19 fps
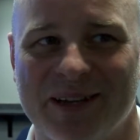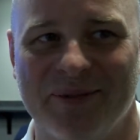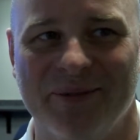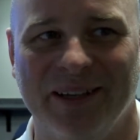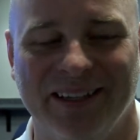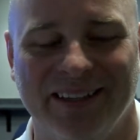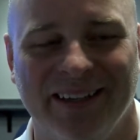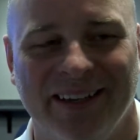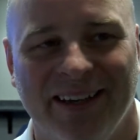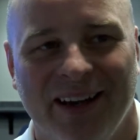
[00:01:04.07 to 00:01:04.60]
I
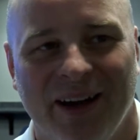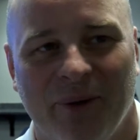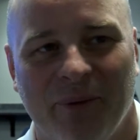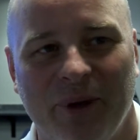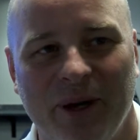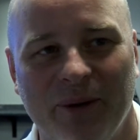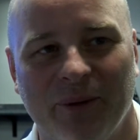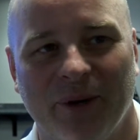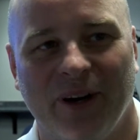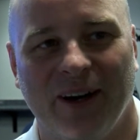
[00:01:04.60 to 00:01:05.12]
mean,
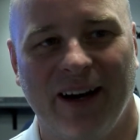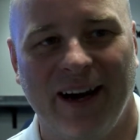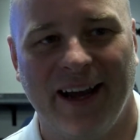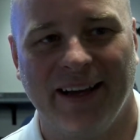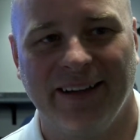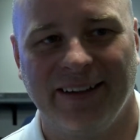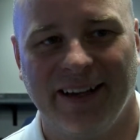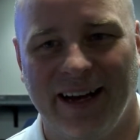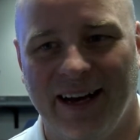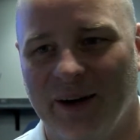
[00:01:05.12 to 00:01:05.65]
we were
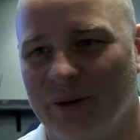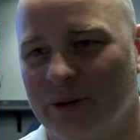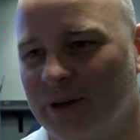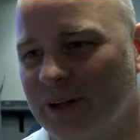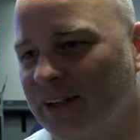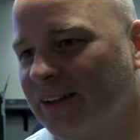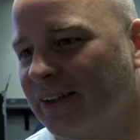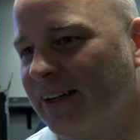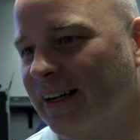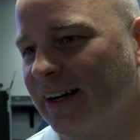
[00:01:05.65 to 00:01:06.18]
at
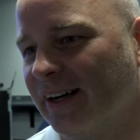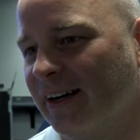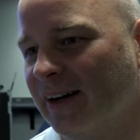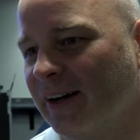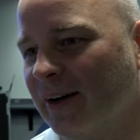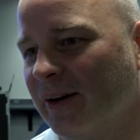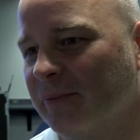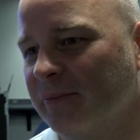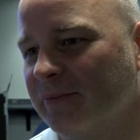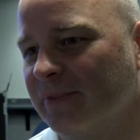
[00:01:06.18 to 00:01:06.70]
our
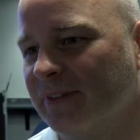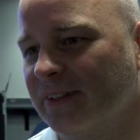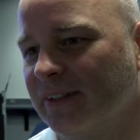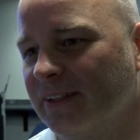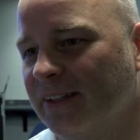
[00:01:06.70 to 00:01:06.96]
um,